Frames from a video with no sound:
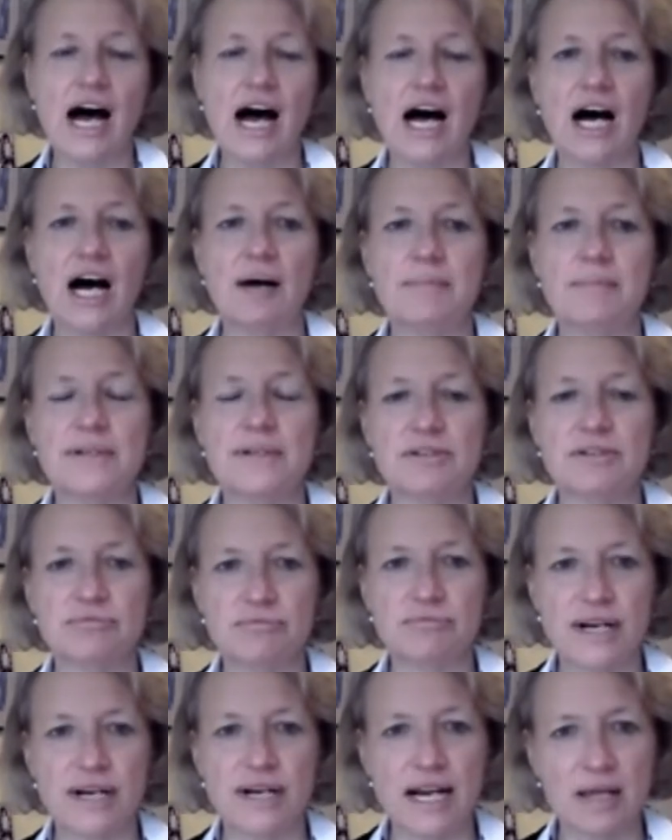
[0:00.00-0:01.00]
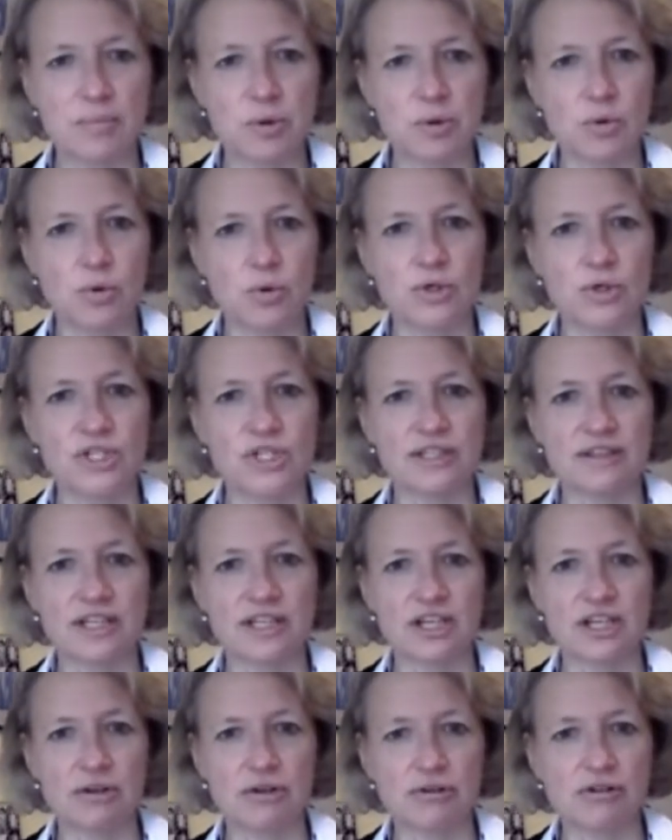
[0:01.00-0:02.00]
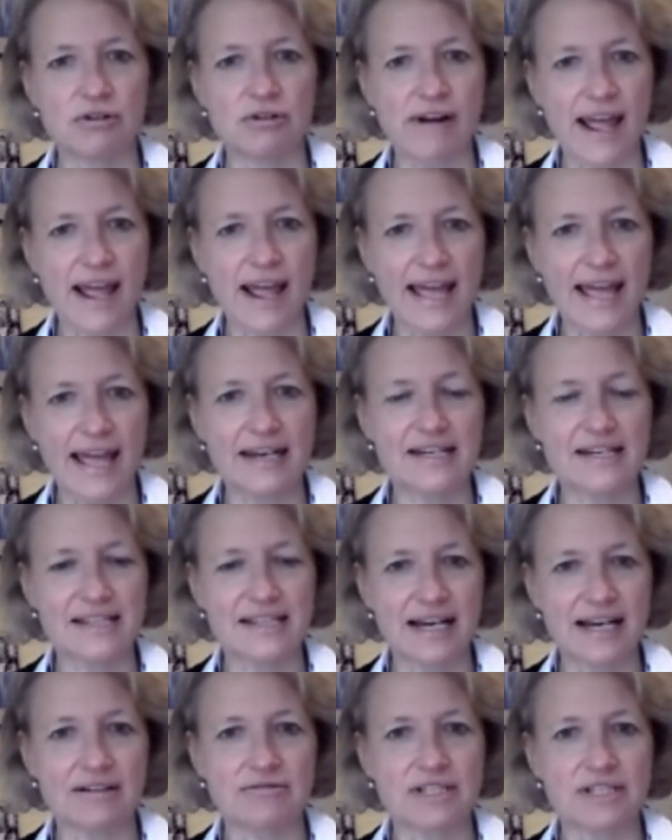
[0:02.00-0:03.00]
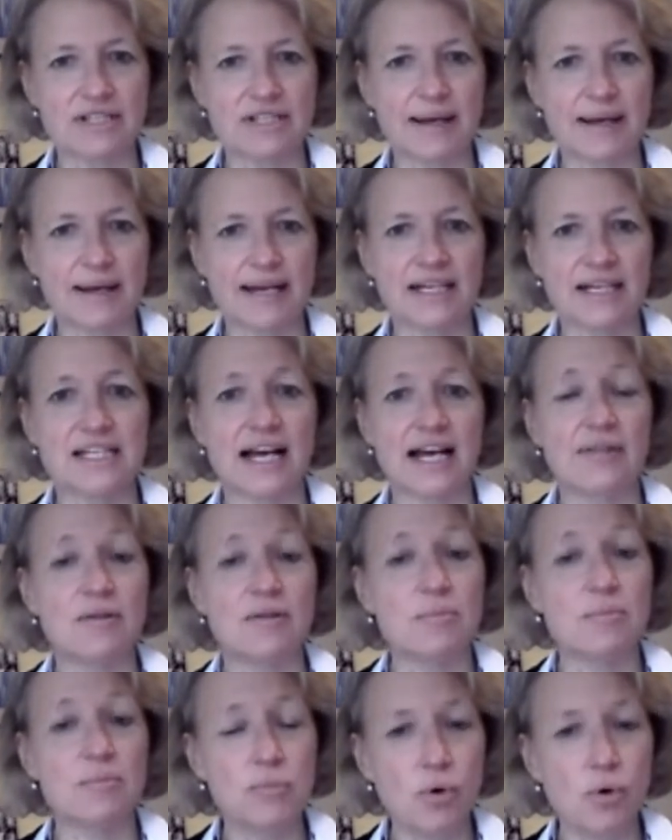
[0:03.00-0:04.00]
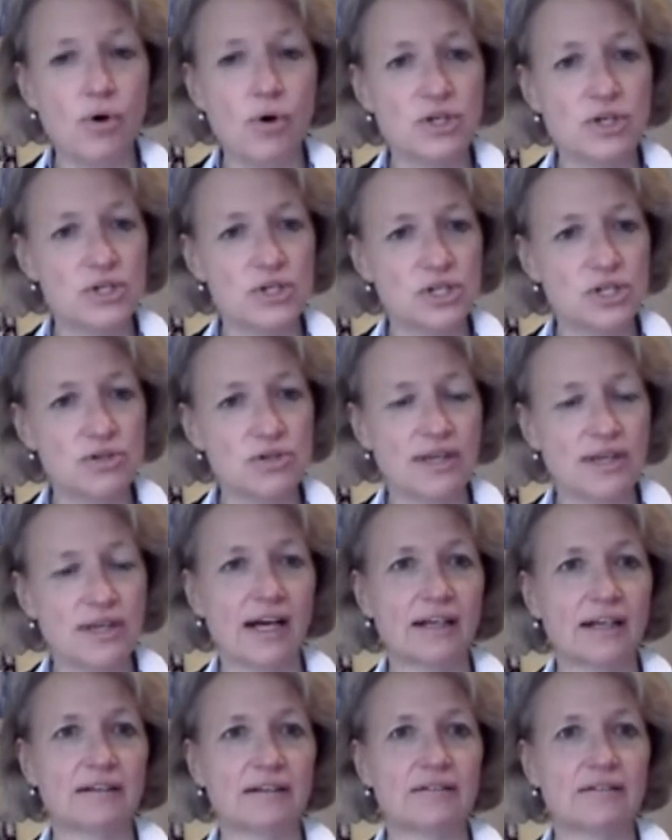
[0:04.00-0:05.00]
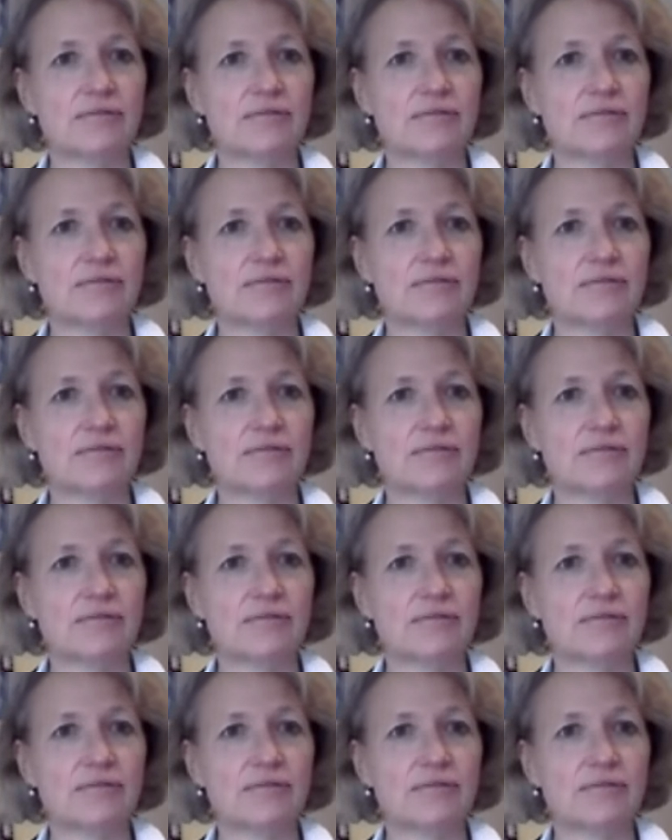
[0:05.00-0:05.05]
It's really important that you create that respect, and the more you do that,